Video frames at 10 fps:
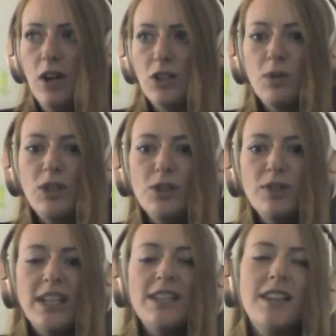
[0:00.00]
So would
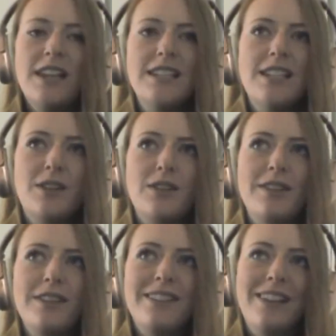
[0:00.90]
you say that that's like,
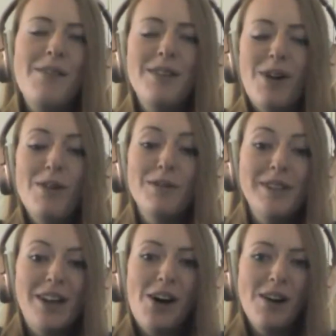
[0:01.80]
I mean,
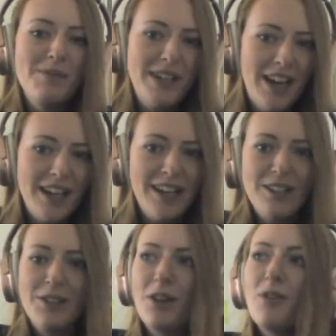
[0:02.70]
probably not, but I
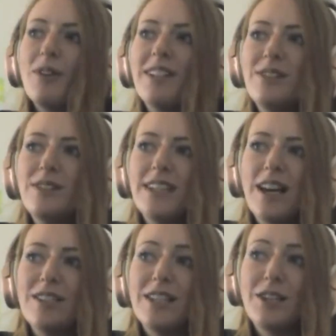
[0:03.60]
don't know. Would you say
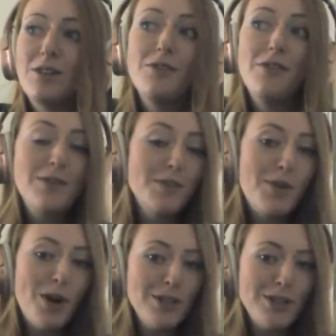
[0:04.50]
that's like your favorite
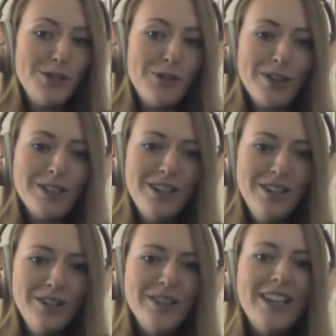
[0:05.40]
project you worked
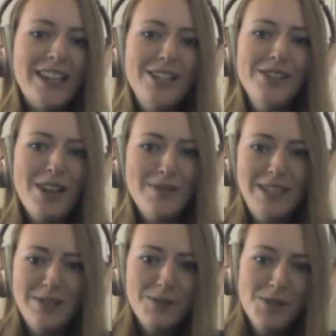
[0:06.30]
on, or like, can you name
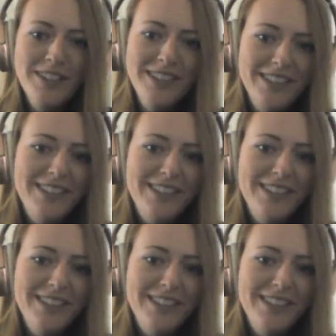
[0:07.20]
a different one?